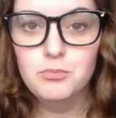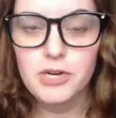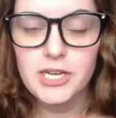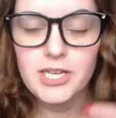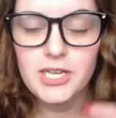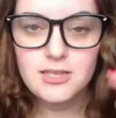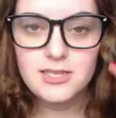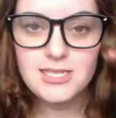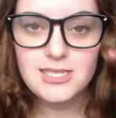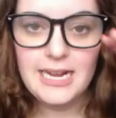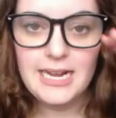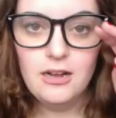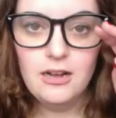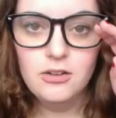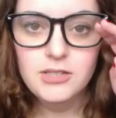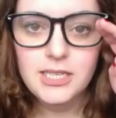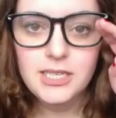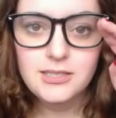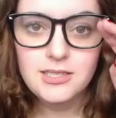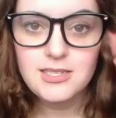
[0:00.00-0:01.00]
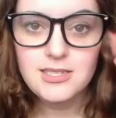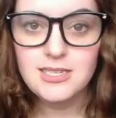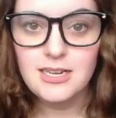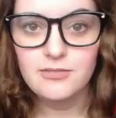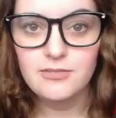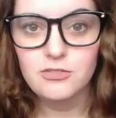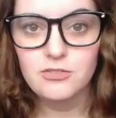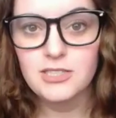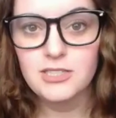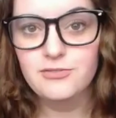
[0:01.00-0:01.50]
break this down into
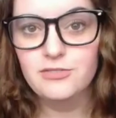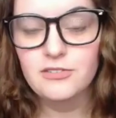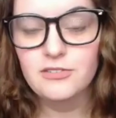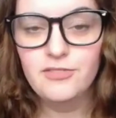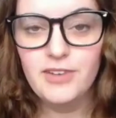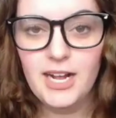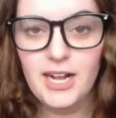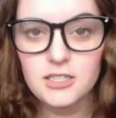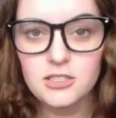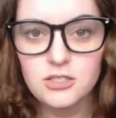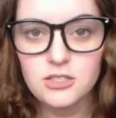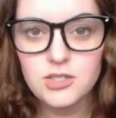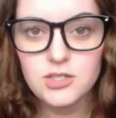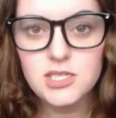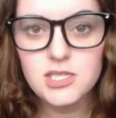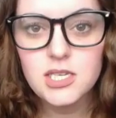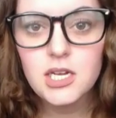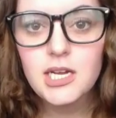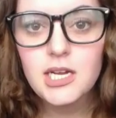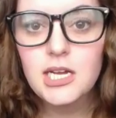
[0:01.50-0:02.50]
several different factors